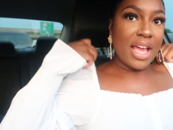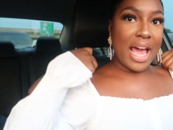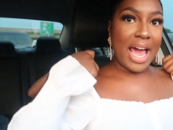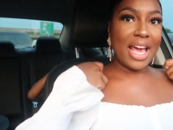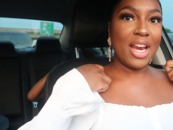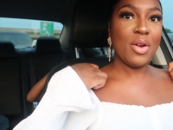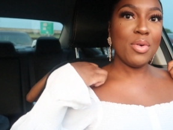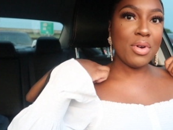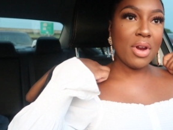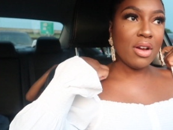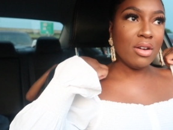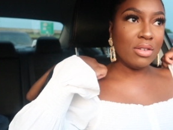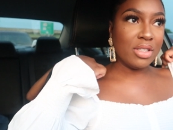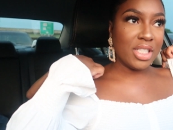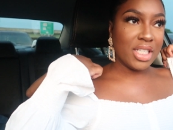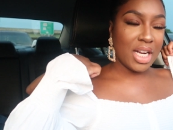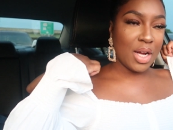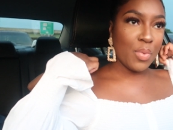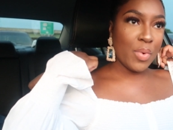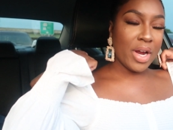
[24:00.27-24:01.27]
I don't know.
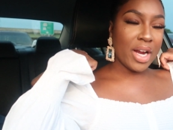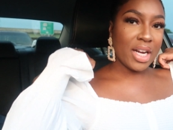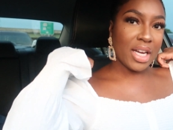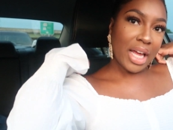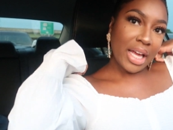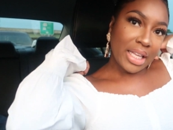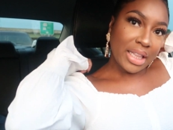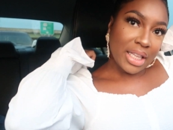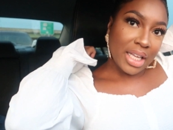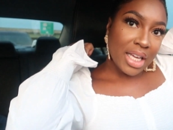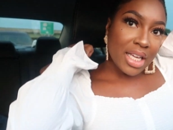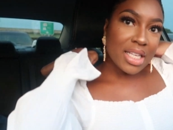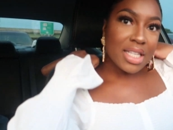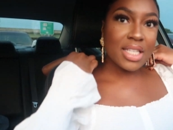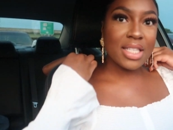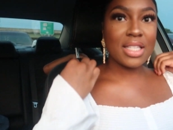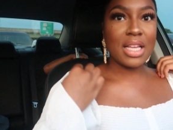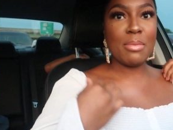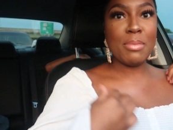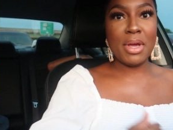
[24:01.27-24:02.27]
Should I wear it like
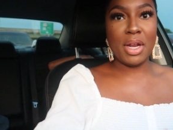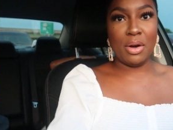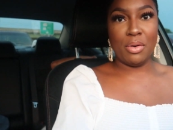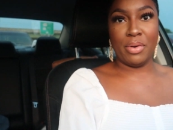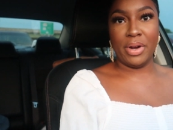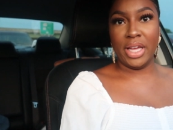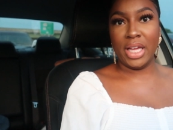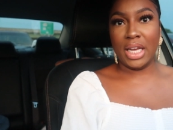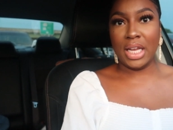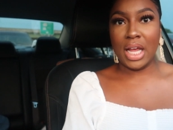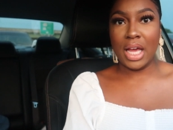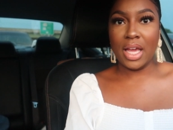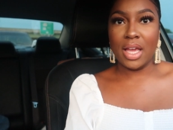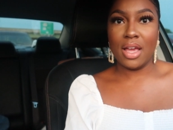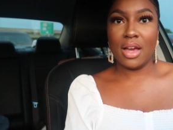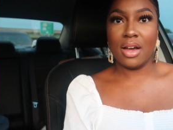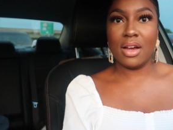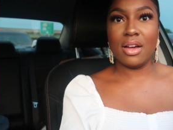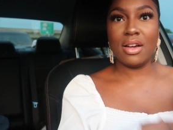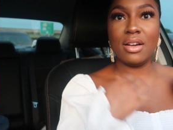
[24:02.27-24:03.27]
this? I'm at a red light,
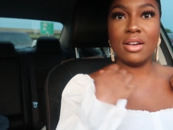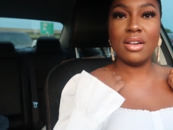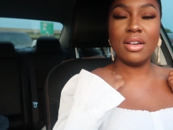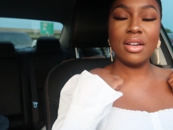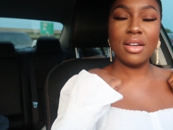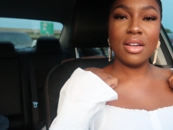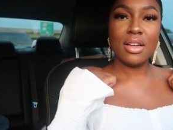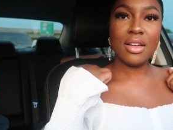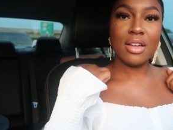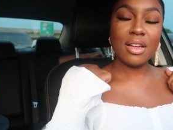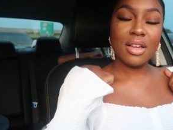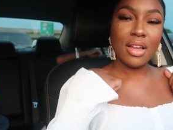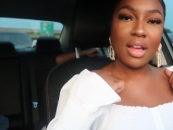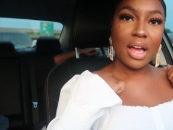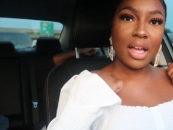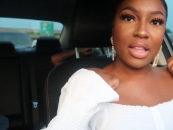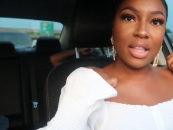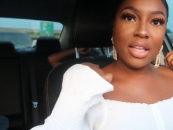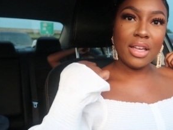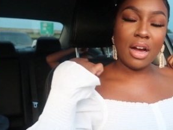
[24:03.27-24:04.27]
y'all.
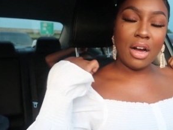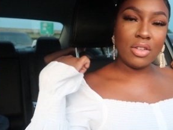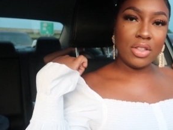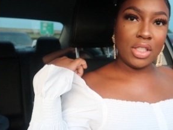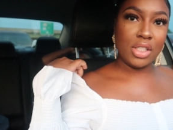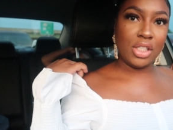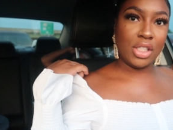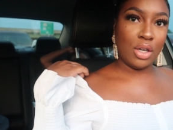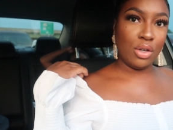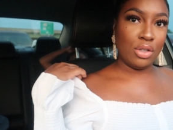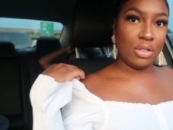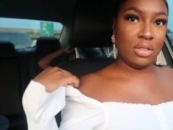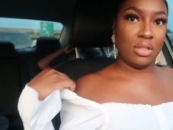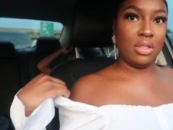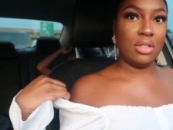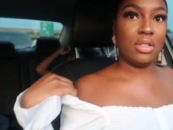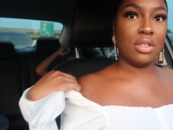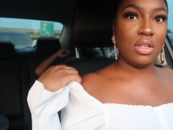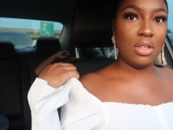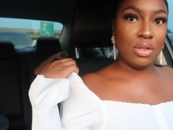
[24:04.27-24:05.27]
I think off the
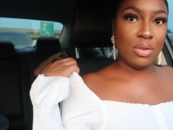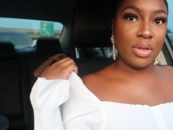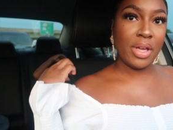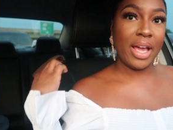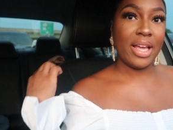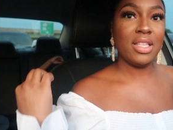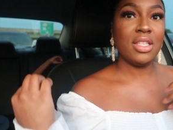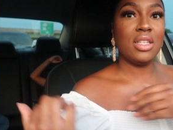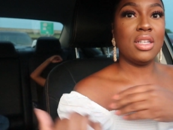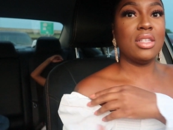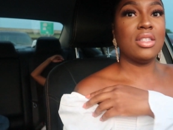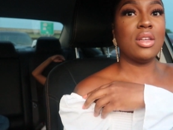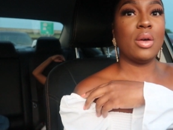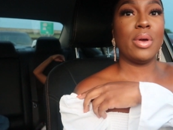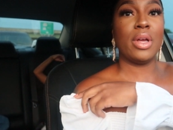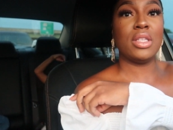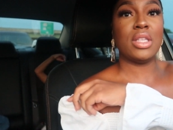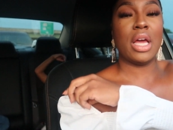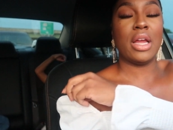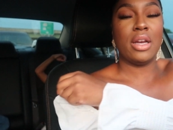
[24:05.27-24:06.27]
shoulders is cute. Kason is so
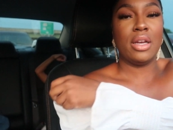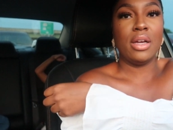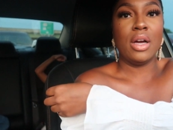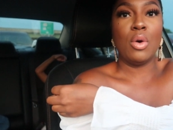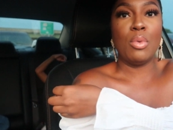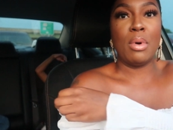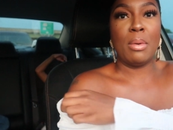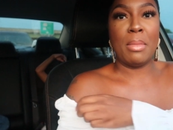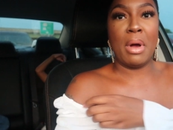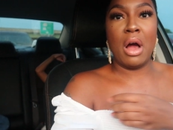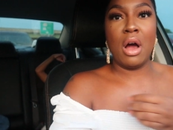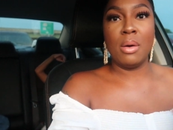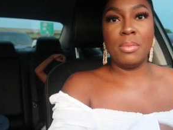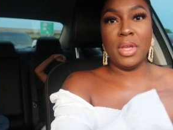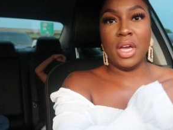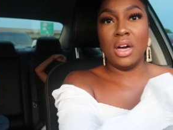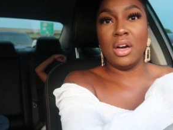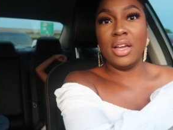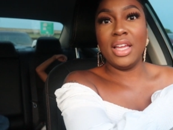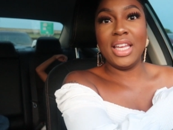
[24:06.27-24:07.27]
excited to go with mom,
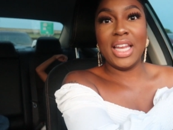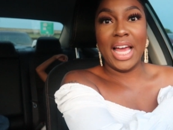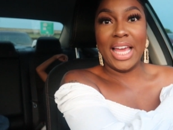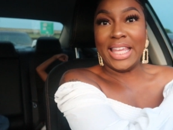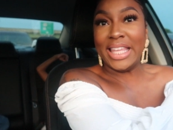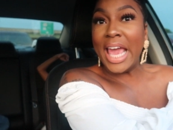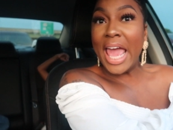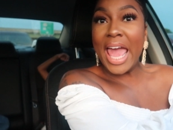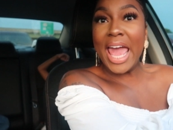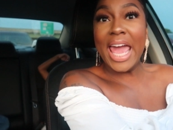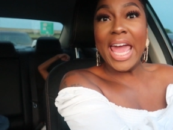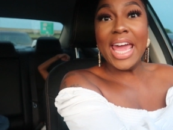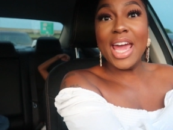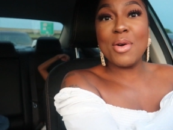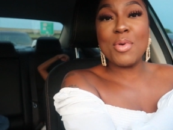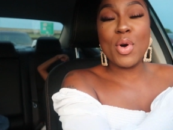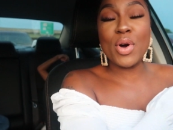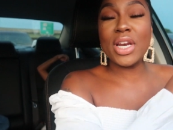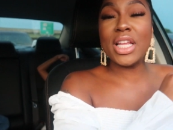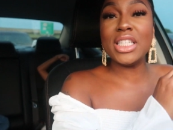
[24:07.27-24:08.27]
y'all. He like, yay,
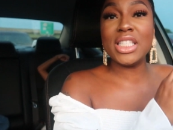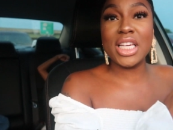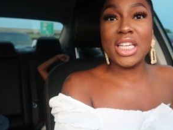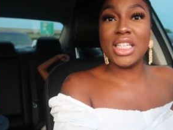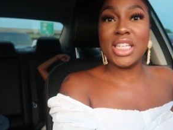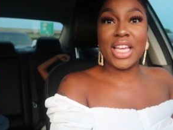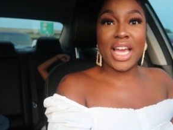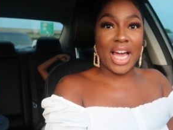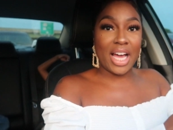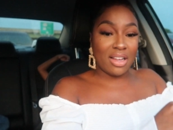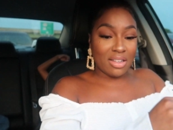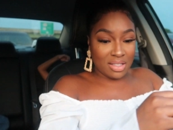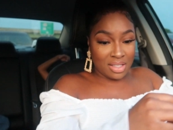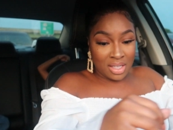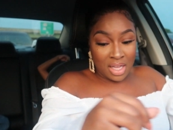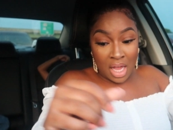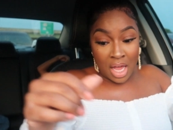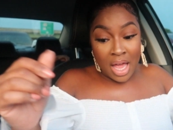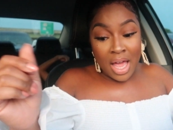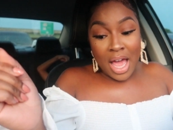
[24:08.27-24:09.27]
I'm going to Gigi house.
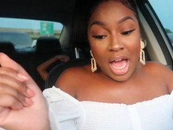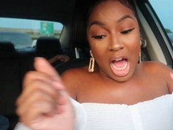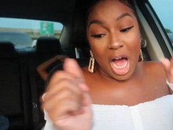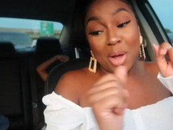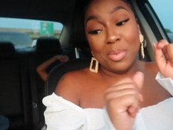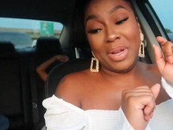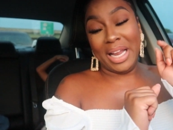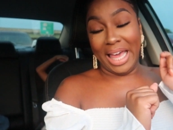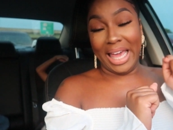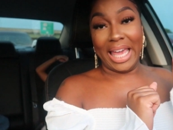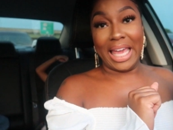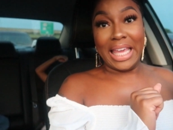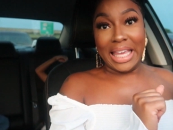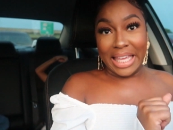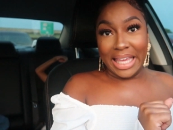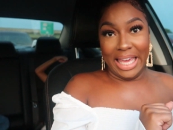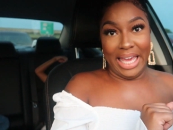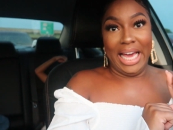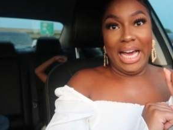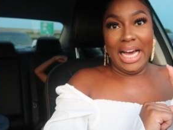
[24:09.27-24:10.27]
I'm like,
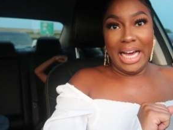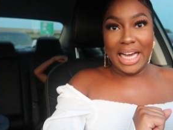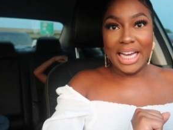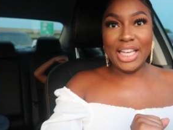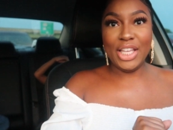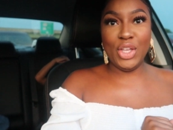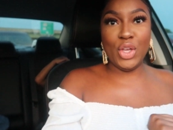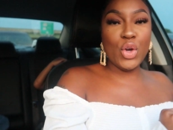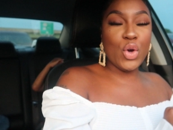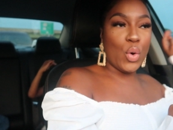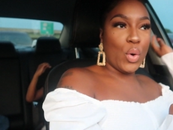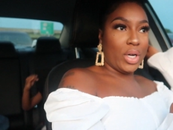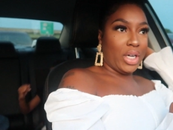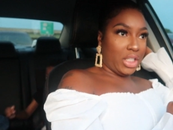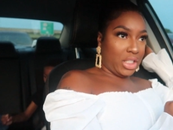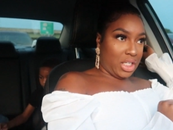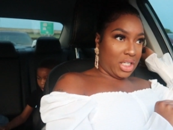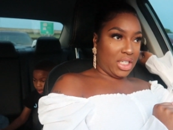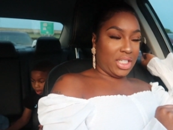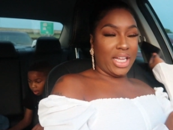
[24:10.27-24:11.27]
yeah, you going
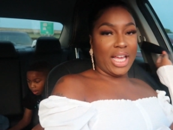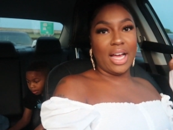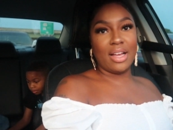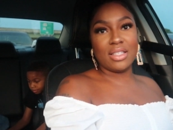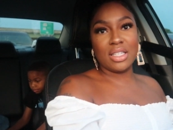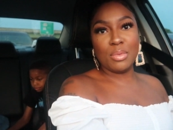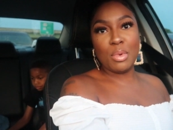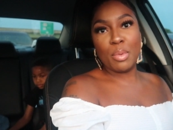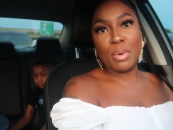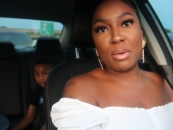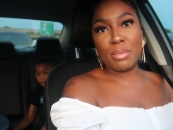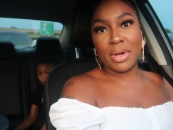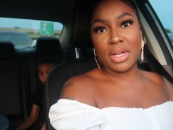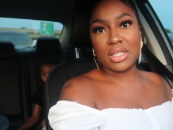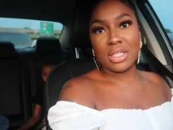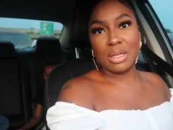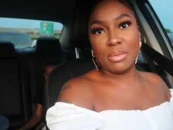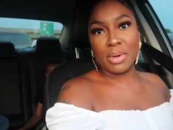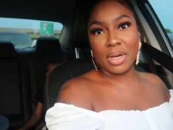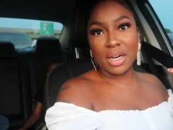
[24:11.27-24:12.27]
to Gigi house. Let me put my
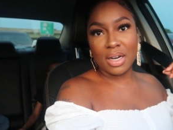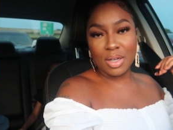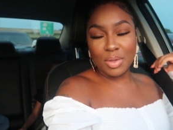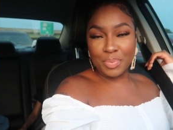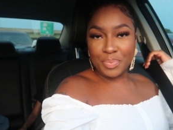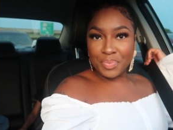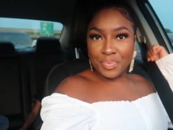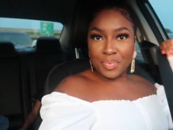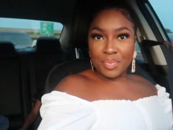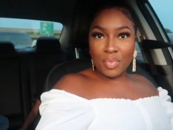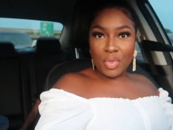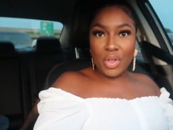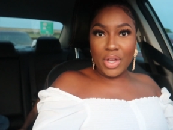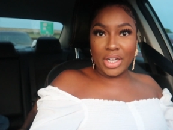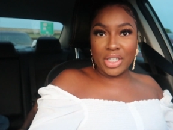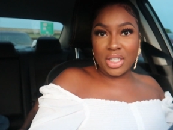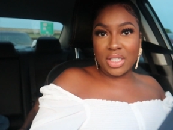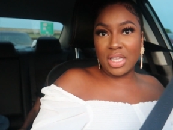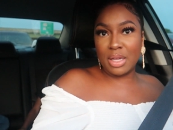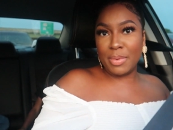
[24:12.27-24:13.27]
seatbelt on. Do you
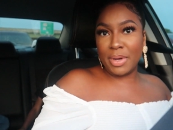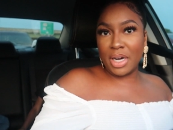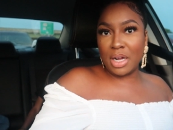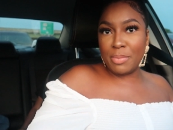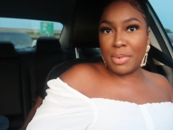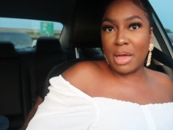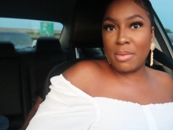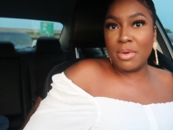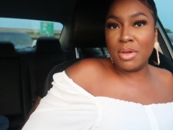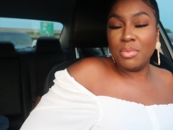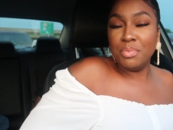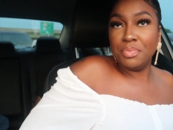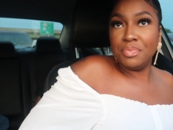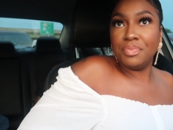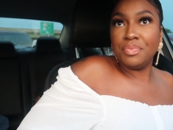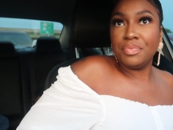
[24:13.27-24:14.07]
got your seatbelt on, baby?